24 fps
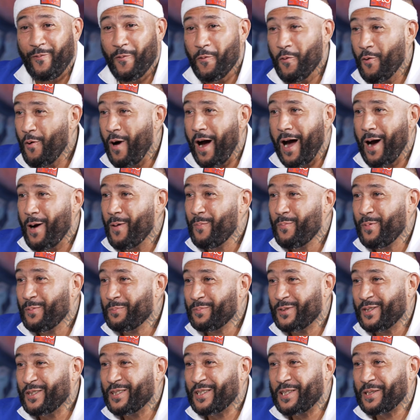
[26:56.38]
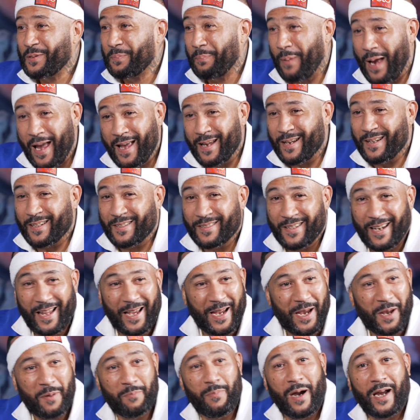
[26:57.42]
full albums in Spanish.
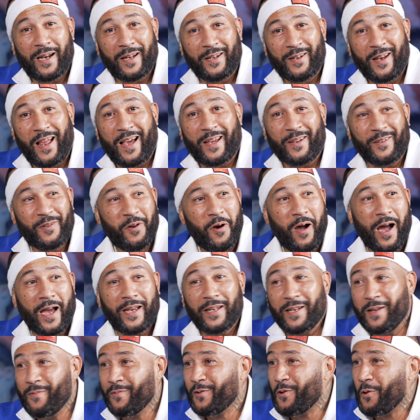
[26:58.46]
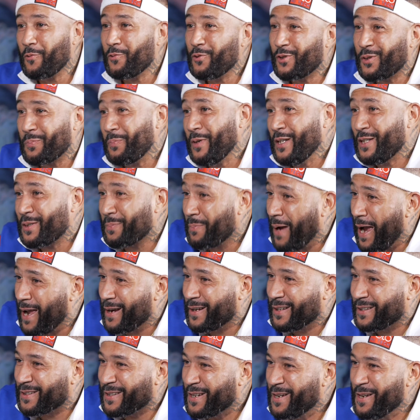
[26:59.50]
Like everybody like, yo, I ain't even know you speak
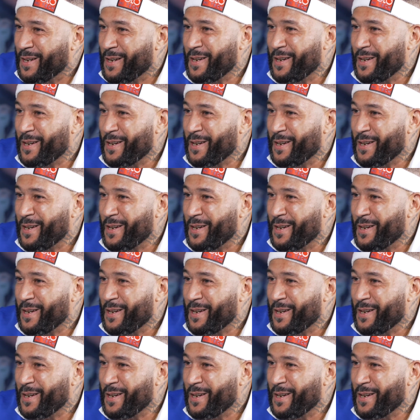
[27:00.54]
Spanish.